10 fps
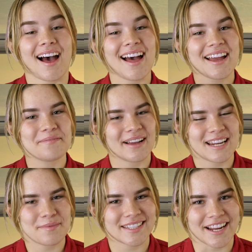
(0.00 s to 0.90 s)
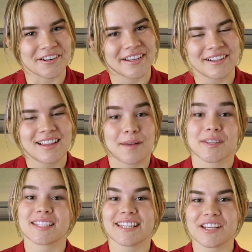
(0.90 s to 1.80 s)
Hi, my name is Ariel. I'm
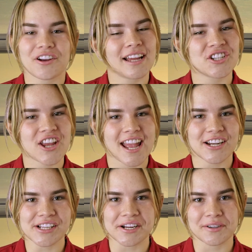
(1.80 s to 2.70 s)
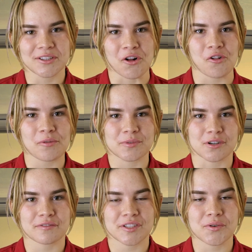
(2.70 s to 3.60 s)
a senior educator here at Lowell
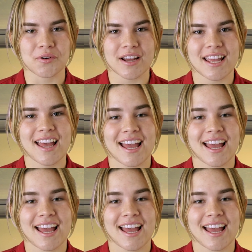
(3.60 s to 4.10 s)
Observatory,